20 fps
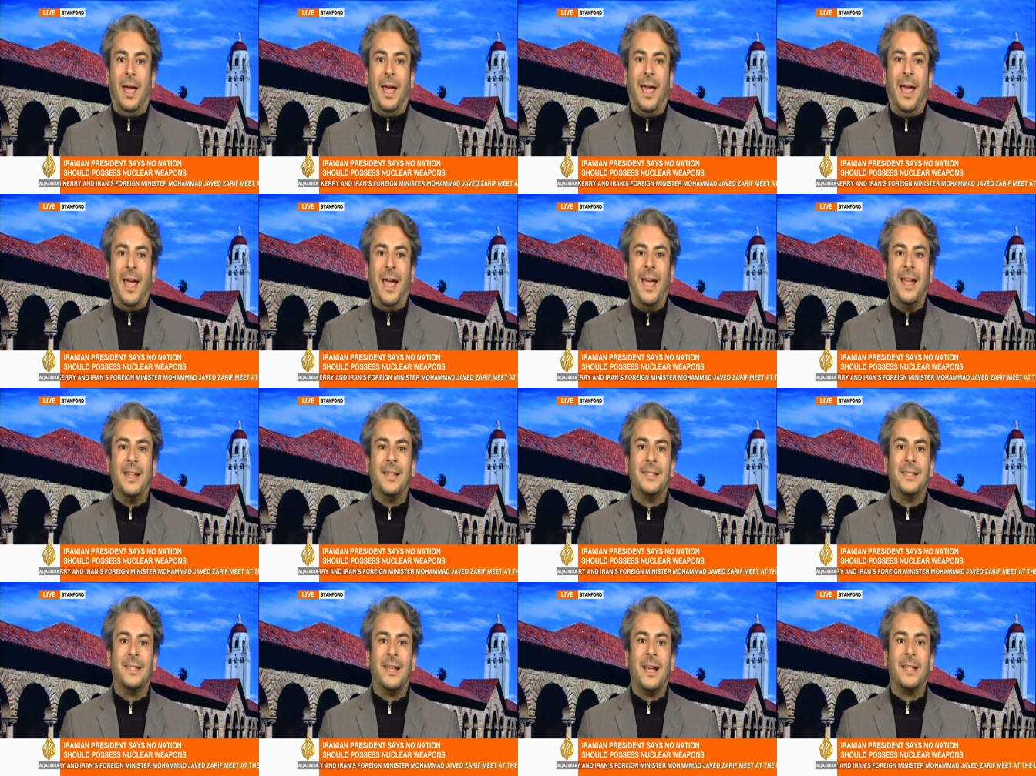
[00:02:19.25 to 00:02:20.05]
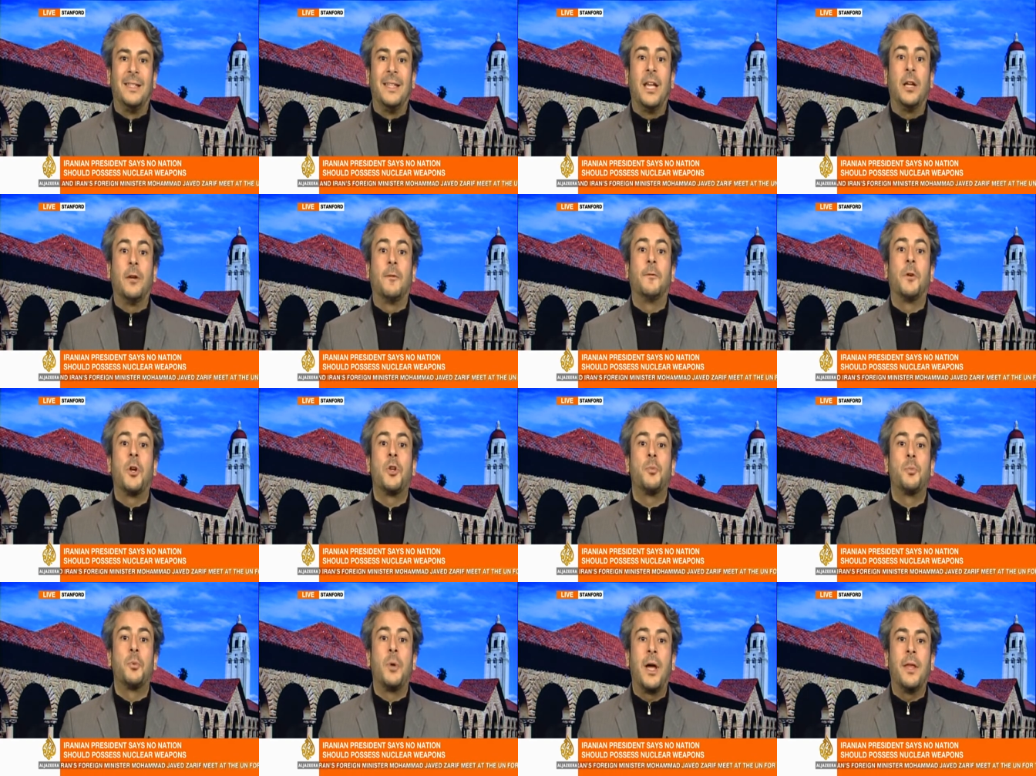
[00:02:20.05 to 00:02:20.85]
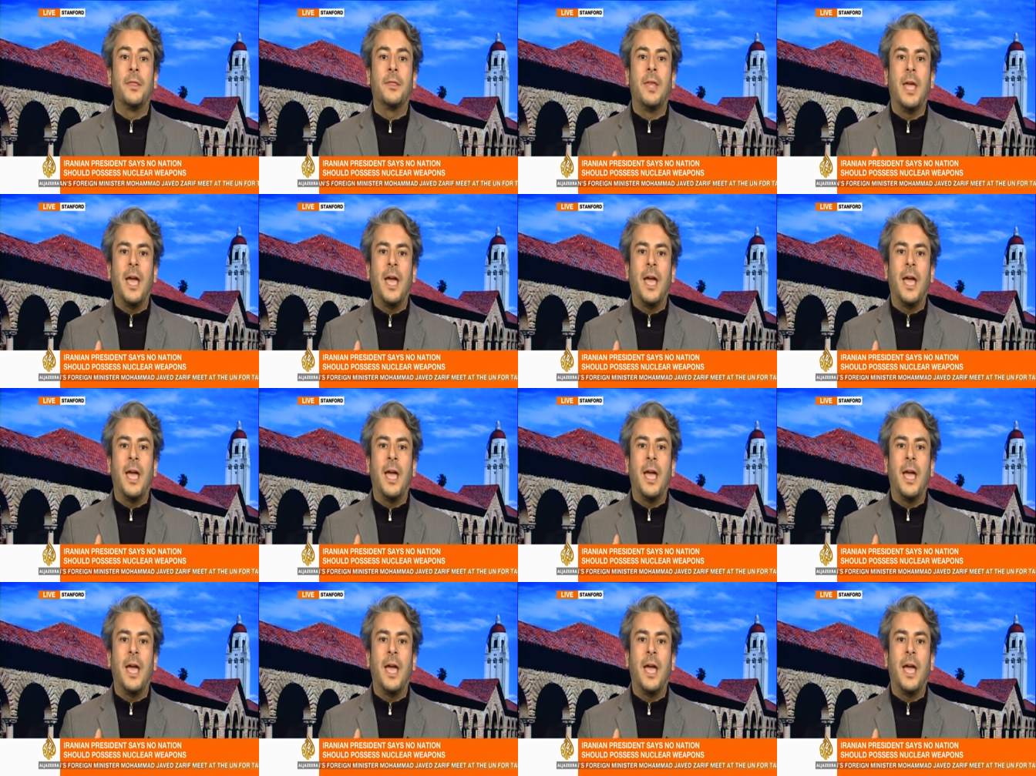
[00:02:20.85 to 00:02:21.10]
and take a fresh breath,